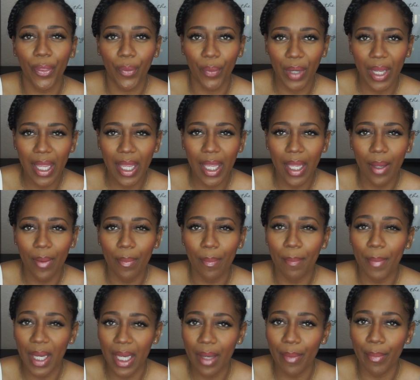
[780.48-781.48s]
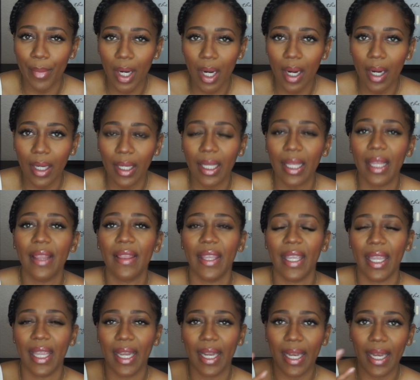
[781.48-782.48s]
3 month mark,
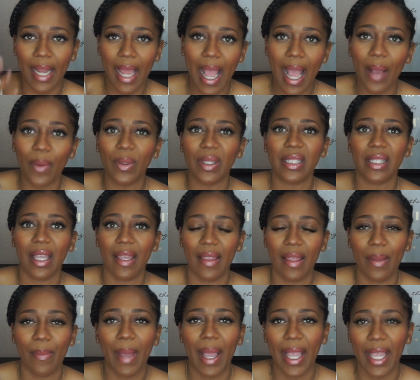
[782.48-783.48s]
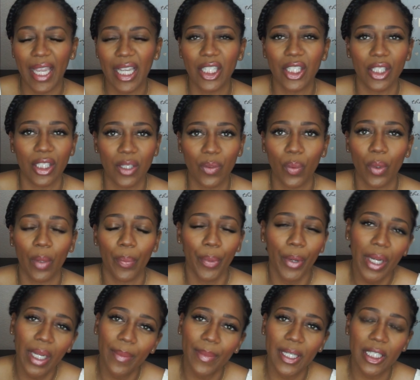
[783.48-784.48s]
then I would say that my edges were
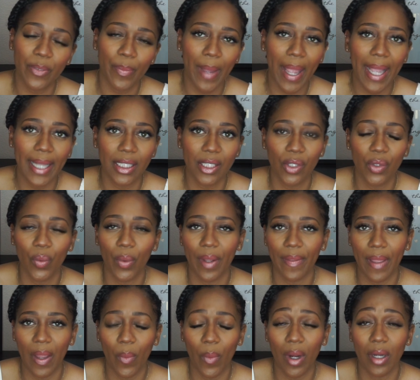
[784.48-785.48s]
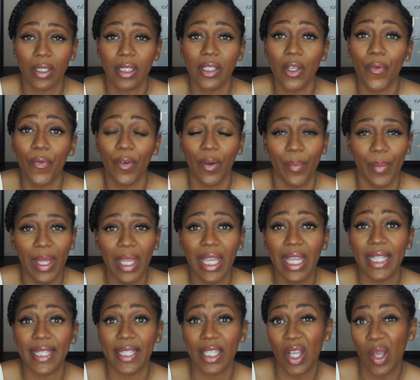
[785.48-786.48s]
pretty much back to where they were. So for me,
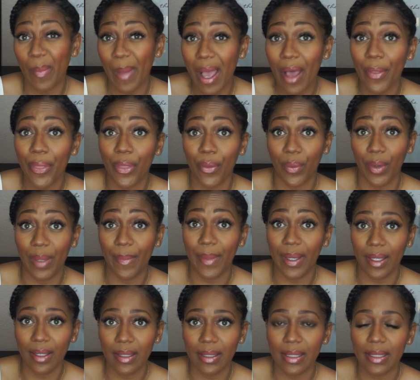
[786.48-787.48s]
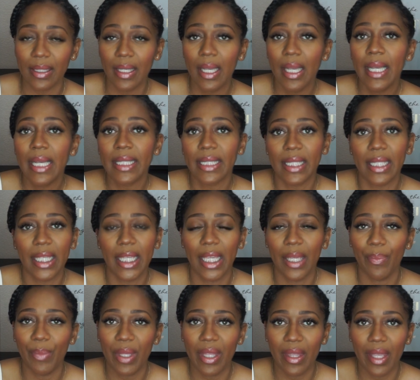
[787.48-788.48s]
it took about 3 months to
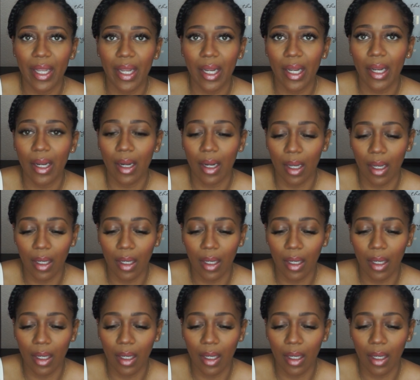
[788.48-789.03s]
get me there.